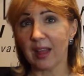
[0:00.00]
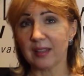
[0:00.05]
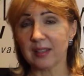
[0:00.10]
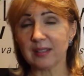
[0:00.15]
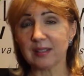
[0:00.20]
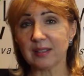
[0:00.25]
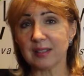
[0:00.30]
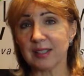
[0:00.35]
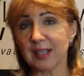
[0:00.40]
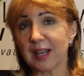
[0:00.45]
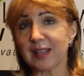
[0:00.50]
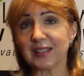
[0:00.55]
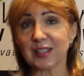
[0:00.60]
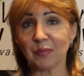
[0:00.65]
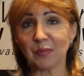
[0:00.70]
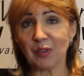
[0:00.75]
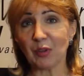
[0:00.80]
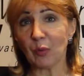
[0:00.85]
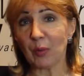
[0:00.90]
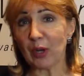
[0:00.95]
This is not
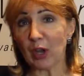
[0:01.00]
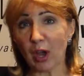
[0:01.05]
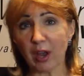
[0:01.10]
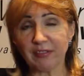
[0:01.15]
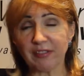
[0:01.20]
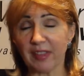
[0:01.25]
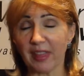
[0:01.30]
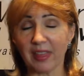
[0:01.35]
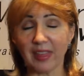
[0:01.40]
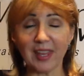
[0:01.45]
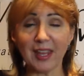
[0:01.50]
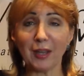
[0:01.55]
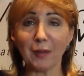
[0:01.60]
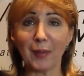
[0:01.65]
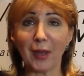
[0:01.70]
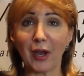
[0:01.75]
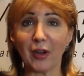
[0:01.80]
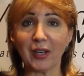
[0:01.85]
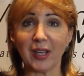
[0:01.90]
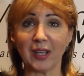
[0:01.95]
something we often think
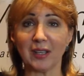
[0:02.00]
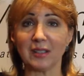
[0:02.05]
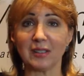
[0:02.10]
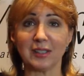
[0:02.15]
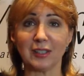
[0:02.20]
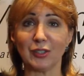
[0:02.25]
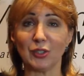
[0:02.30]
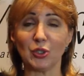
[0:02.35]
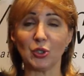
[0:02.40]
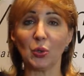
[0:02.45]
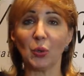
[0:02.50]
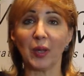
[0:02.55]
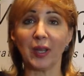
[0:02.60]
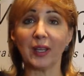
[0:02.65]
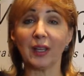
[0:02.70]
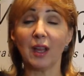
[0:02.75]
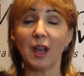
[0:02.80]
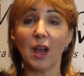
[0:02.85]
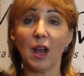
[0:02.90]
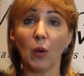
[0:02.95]
about Edison
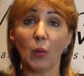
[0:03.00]
doing.